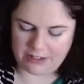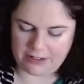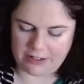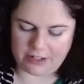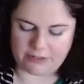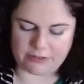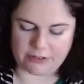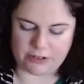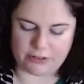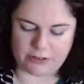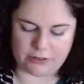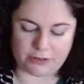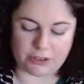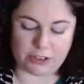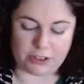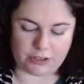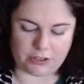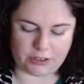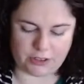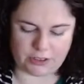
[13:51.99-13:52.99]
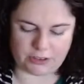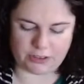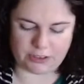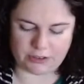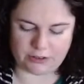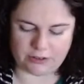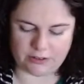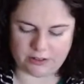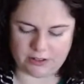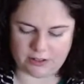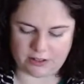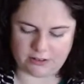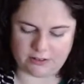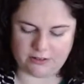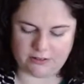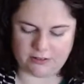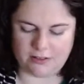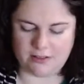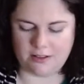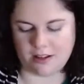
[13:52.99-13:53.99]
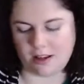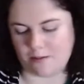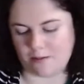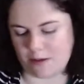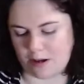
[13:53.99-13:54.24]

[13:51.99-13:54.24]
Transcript: never owned a yard though, so that